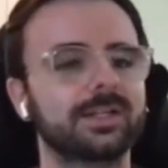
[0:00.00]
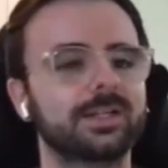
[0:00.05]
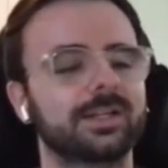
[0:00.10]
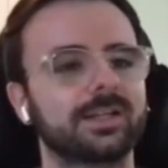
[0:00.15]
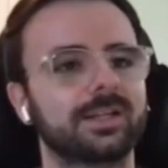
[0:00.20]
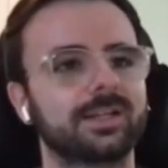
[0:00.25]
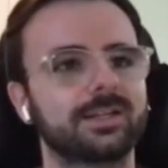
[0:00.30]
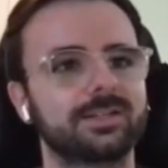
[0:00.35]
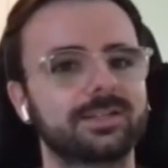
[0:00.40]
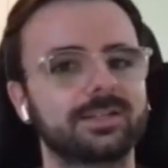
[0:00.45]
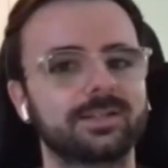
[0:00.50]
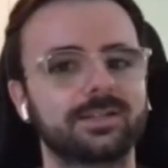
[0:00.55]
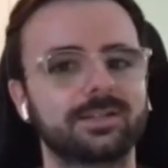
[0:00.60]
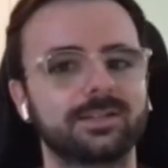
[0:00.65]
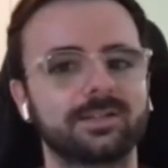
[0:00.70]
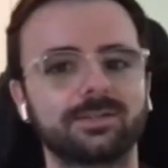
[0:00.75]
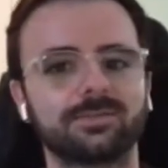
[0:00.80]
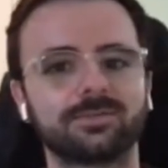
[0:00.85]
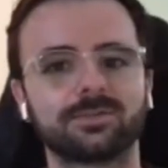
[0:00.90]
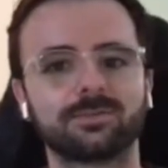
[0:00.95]
and you
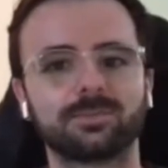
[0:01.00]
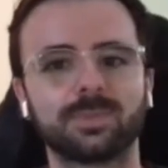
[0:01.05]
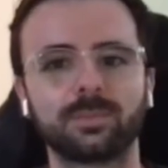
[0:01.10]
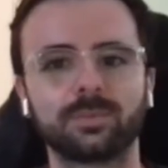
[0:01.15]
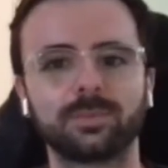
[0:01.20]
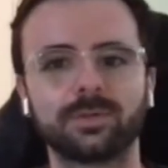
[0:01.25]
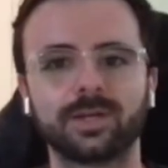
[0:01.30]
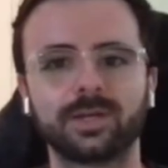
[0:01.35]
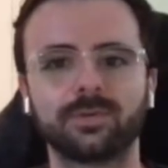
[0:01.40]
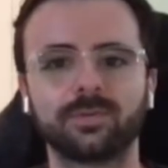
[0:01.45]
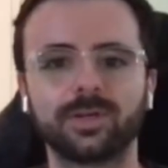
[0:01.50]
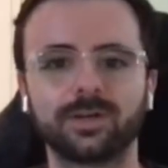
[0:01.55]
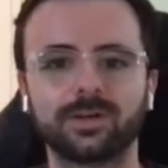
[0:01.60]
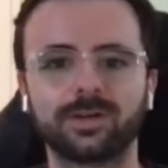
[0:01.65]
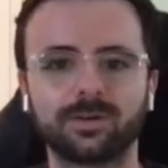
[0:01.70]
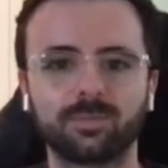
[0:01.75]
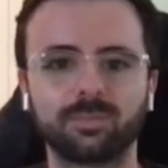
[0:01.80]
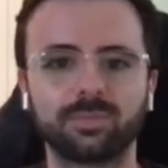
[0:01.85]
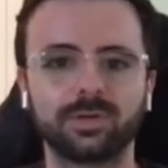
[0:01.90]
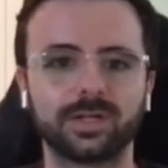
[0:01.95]
have to remember that we
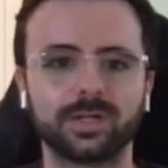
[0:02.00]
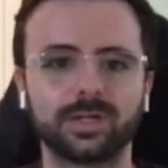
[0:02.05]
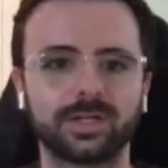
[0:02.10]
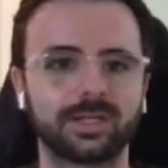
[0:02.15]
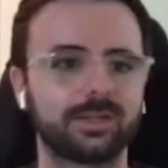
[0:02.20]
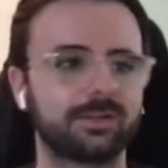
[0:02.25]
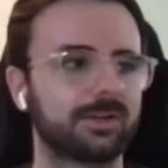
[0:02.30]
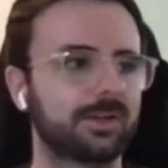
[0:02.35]
all bring,